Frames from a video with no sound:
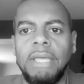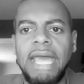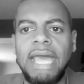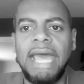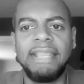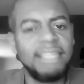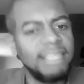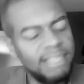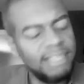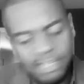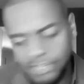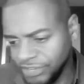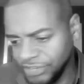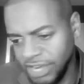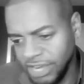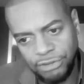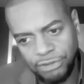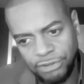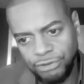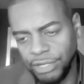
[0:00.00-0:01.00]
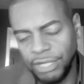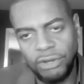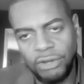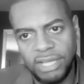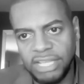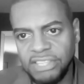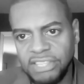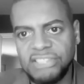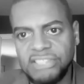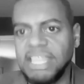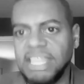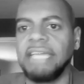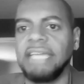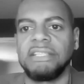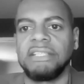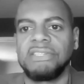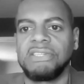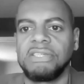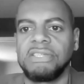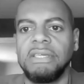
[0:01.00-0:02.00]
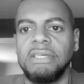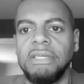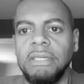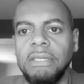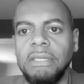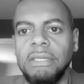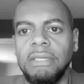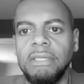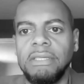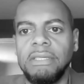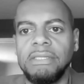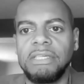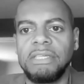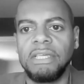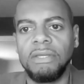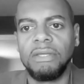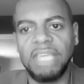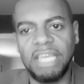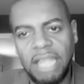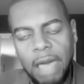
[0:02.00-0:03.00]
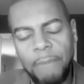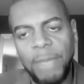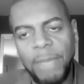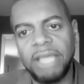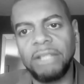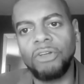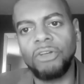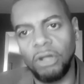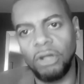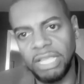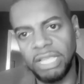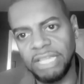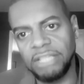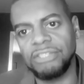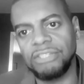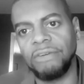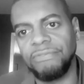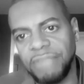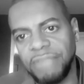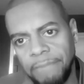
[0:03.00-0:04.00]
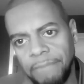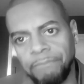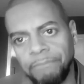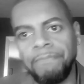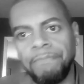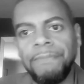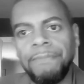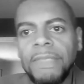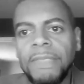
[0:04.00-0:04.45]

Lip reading: And in this country, not in the States. So then I made colleagues of them.